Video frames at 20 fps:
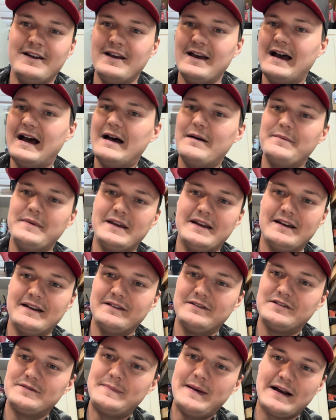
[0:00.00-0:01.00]
I mean,
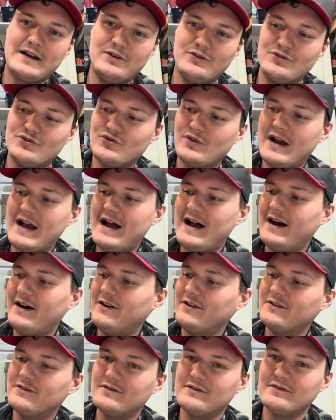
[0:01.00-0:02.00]
speckled
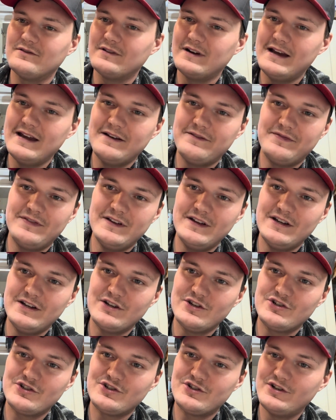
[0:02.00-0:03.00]
trout,
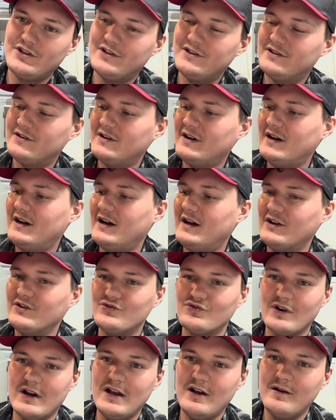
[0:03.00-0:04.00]
redfish,
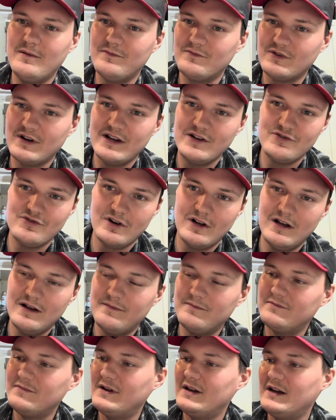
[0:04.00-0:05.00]
red
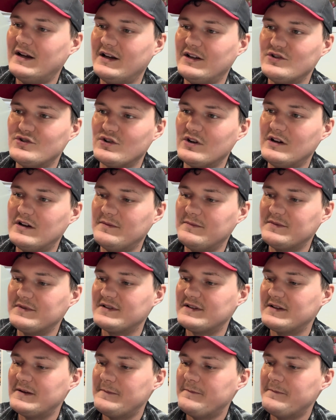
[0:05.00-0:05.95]
drum, drums,